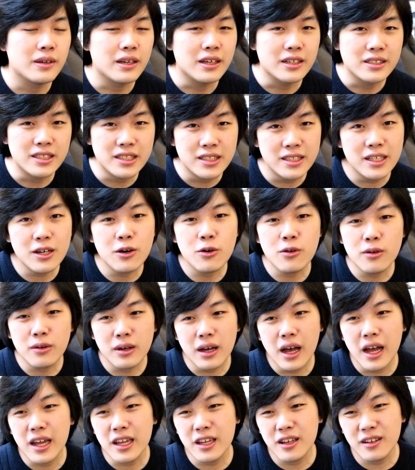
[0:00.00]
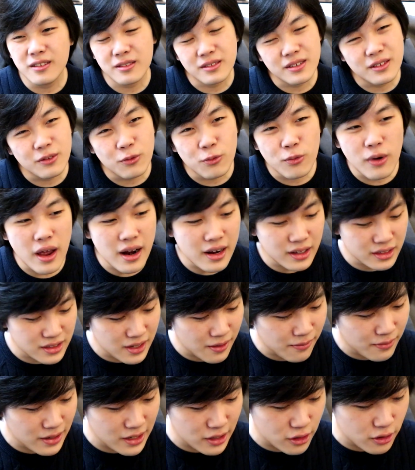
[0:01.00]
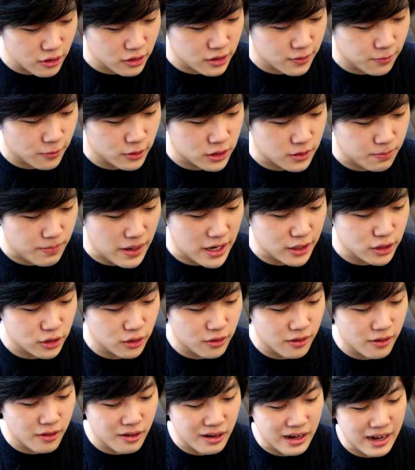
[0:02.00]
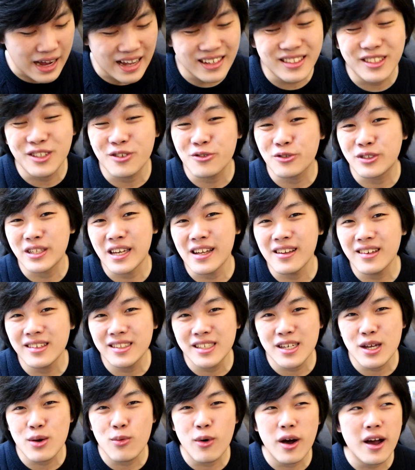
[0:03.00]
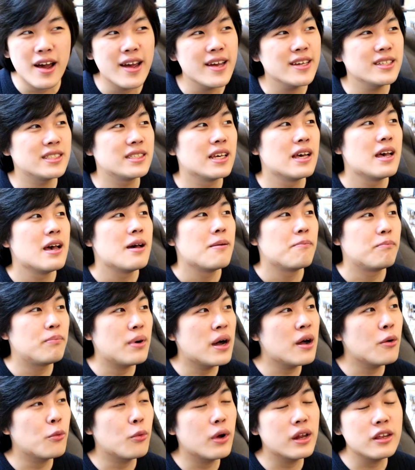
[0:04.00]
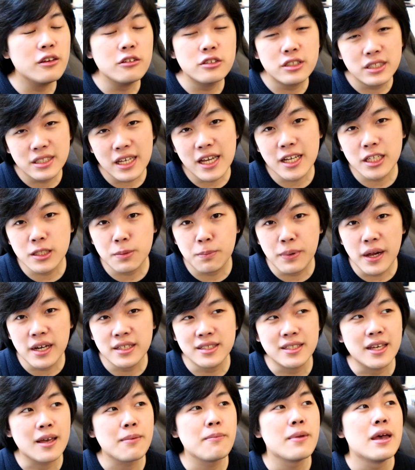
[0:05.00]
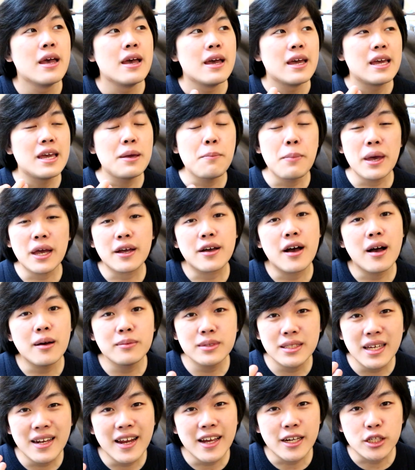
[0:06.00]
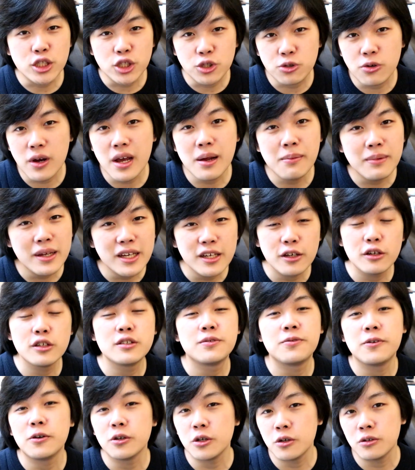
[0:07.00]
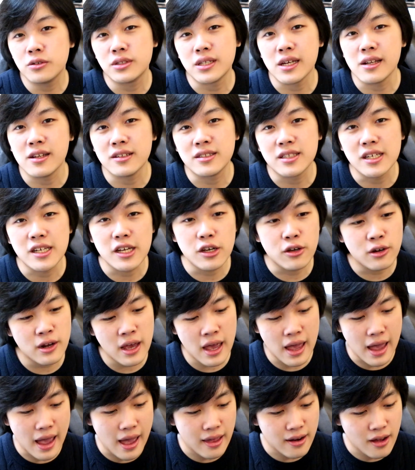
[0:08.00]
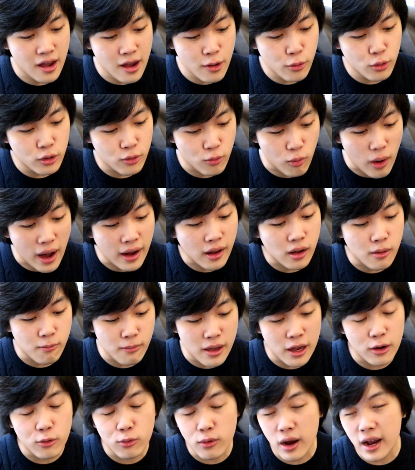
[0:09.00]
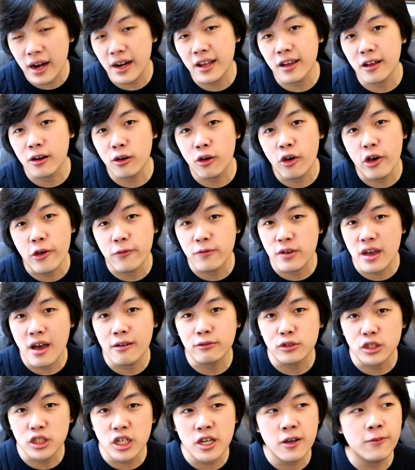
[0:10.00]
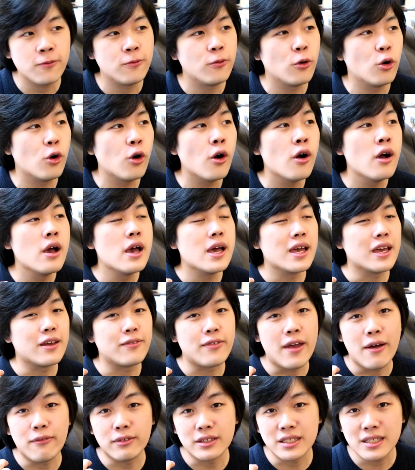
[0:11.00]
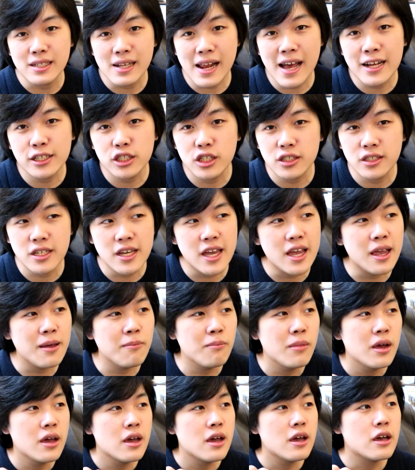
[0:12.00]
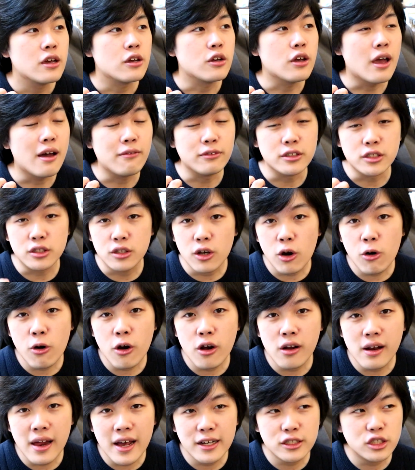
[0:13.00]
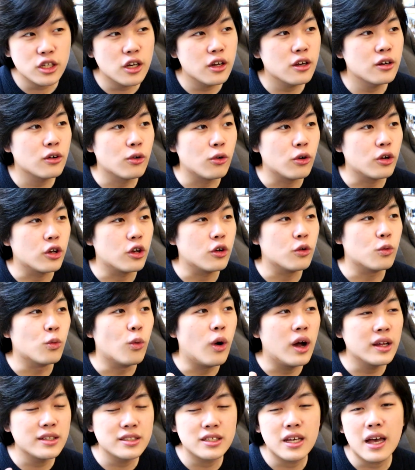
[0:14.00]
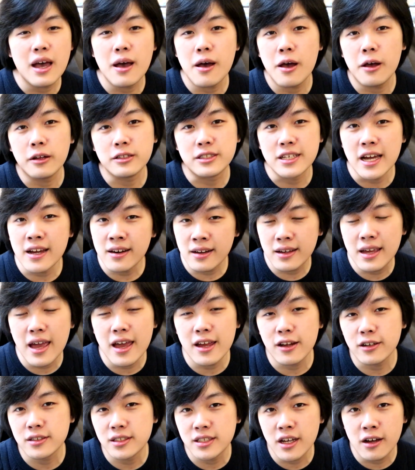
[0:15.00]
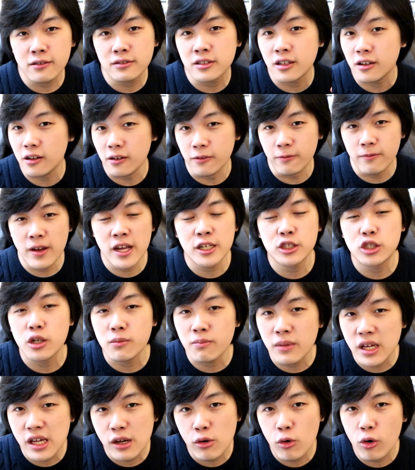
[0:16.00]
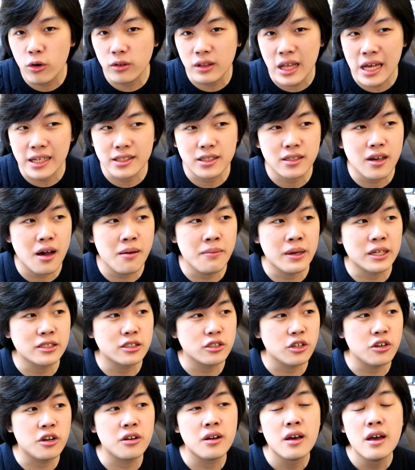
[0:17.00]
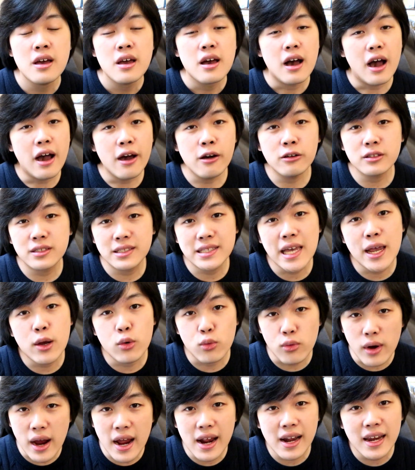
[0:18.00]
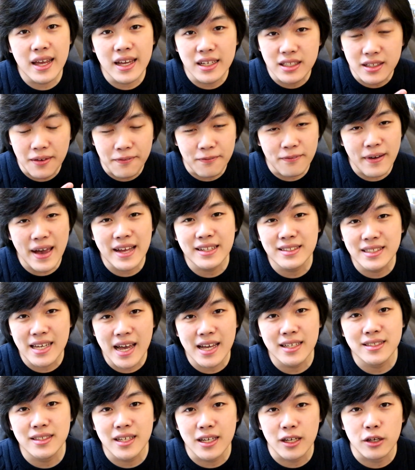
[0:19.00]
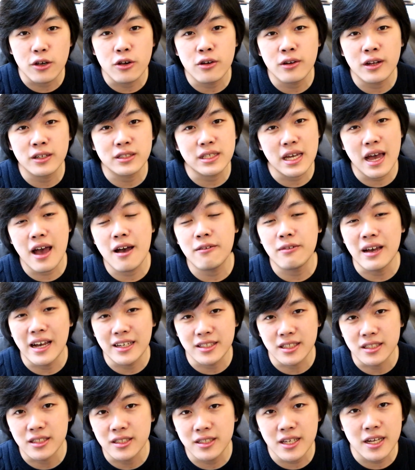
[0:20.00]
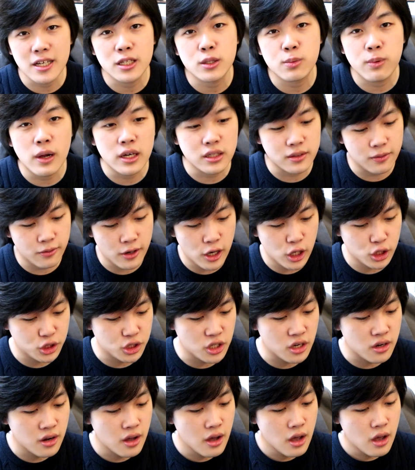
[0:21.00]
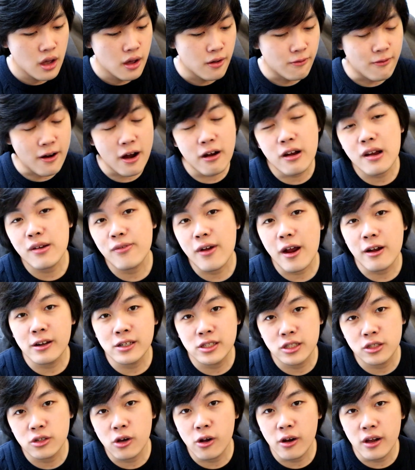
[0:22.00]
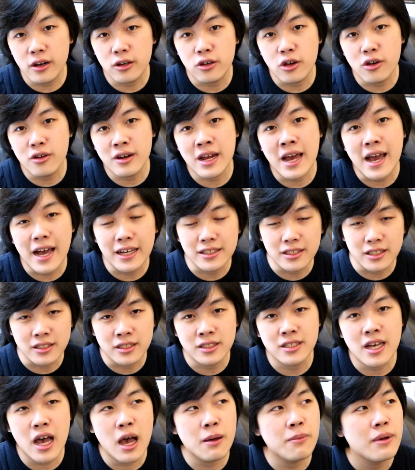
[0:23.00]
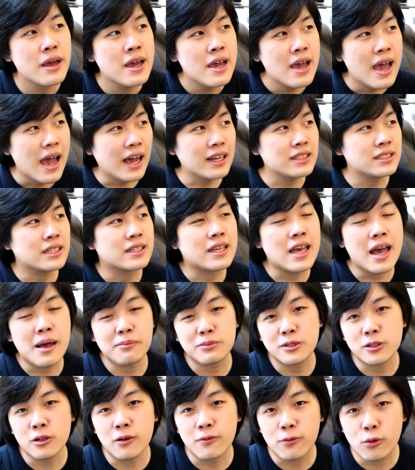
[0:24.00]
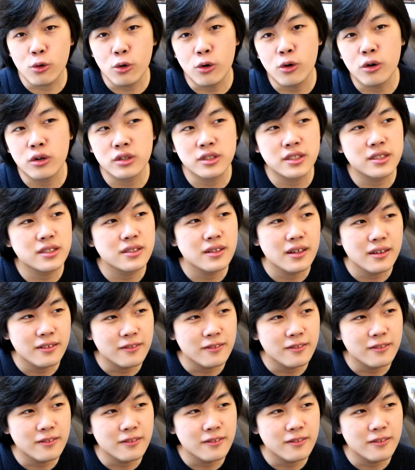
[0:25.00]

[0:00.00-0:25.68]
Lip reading: Still a relatively useful special as utility wise, but when you 6+ him, he becomes an extremely useful utility unit, and I would recommend Rayleigh a lot if you have G4, if you have a slasher team, you have a Zoro legend, or you want to dedicate yourself to the Adventure Mihawk that's coming soon. I would say Rayleigh is a fantastic unit to have as a 6+ version. Very, very solid unit as a sub. As a captain, of course,